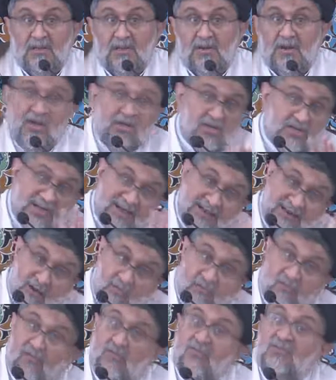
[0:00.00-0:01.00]
It can,
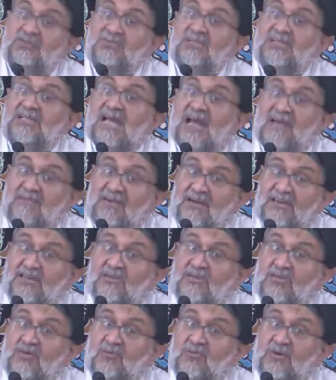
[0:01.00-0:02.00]
of course, be
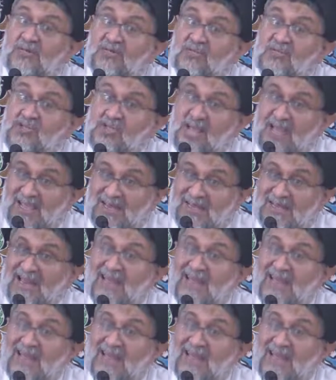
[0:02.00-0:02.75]
diverted toward jahl and